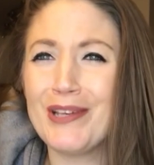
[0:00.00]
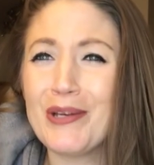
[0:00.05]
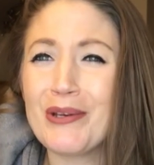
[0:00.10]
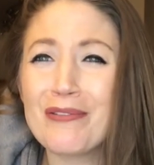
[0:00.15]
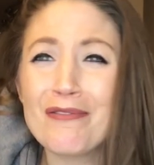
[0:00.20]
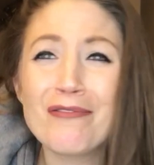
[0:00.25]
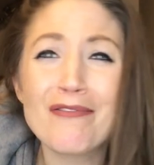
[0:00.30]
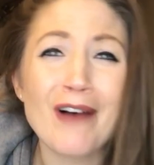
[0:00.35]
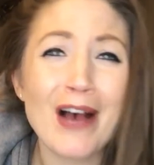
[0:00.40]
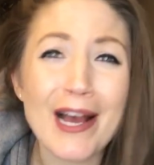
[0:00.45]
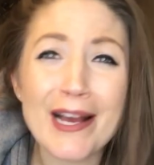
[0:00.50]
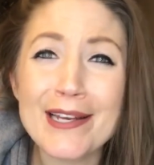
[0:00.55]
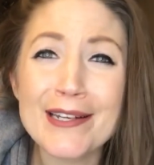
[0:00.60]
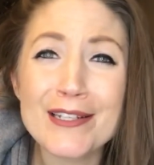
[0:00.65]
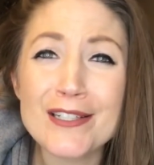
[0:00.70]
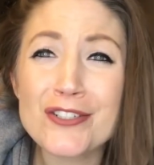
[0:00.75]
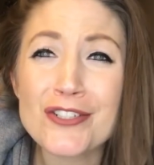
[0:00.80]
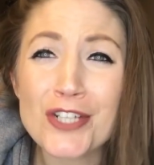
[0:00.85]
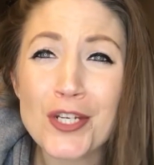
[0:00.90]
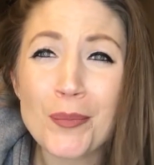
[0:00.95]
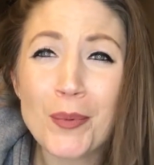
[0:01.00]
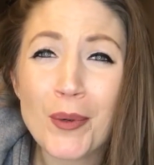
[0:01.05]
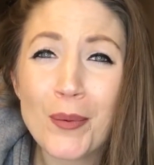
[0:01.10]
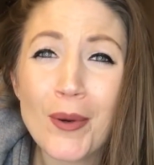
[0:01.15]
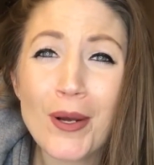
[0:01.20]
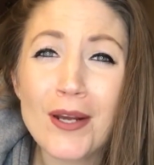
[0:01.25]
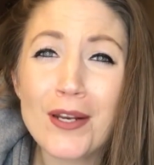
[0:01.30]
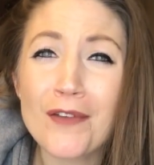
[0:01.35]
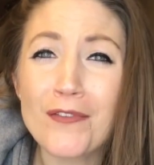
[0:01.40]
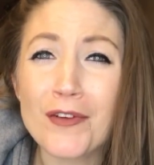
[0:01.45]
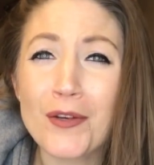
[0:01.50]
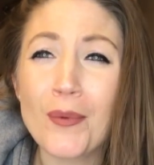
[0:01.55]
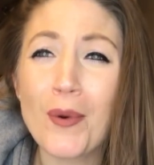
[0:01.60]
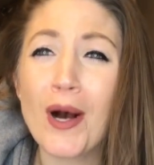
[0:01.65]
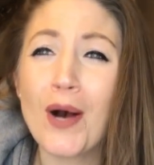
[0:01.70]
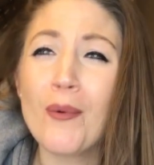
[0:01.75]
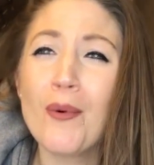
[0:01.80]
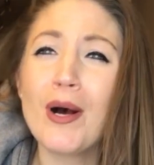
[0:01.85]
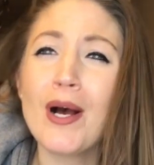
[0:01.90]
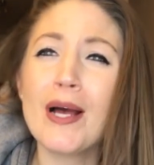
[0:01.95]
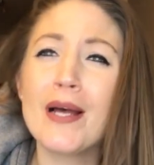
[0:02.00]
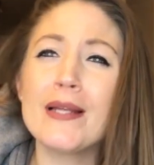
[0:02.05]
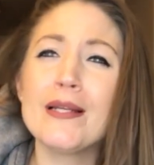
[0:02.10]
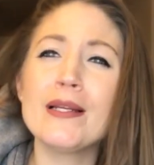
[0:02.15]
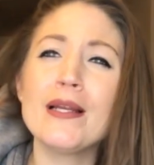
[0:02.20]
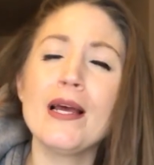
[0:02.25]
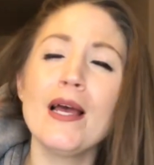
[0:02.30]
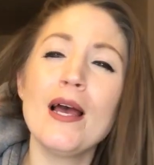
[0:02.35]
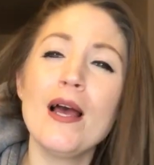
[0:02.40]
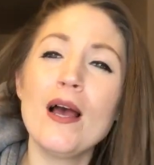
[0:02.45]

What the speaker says: can find a cheaper one if you want one.